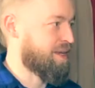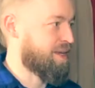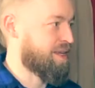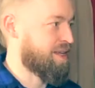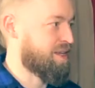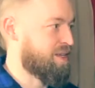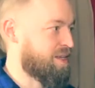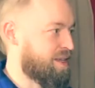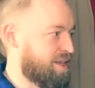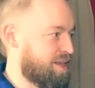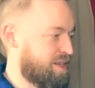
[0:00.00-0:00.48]
And
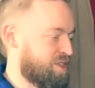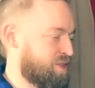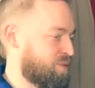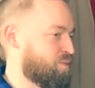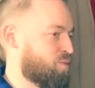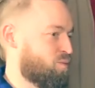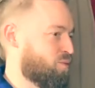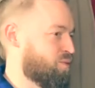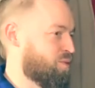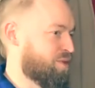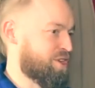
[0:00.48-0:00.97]

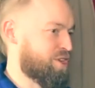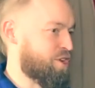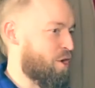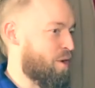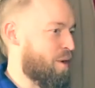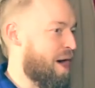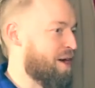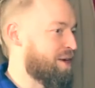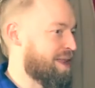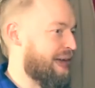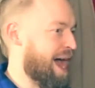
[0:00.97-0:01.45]
it's
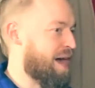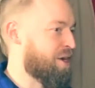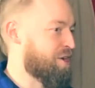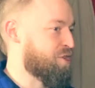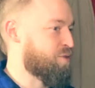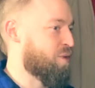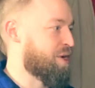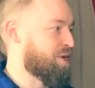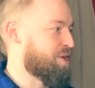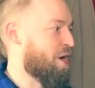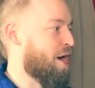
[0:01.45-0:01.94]
how do
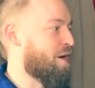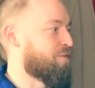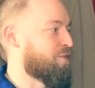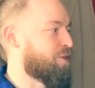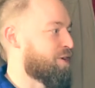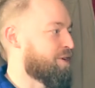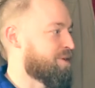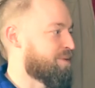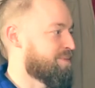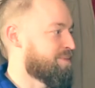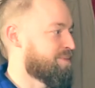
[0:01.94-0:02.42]
you
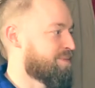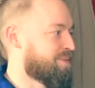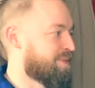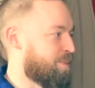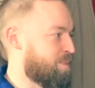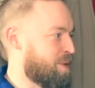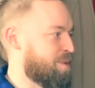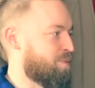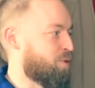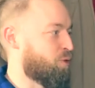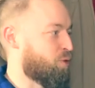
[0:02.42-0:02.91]
uncover the
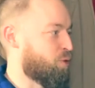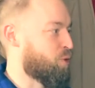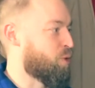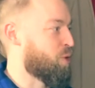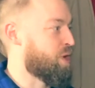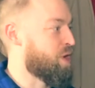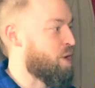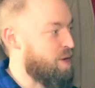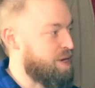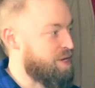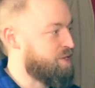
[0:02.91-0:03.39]
people who are
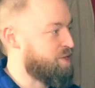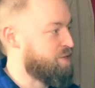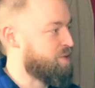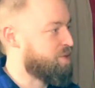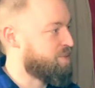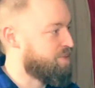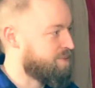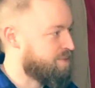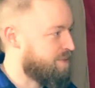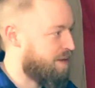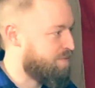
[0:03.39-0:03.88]
going
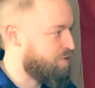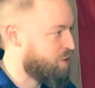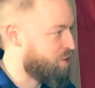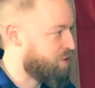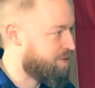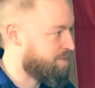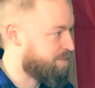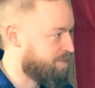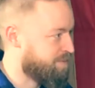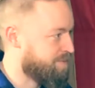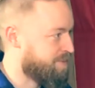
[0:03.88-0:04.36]
to love your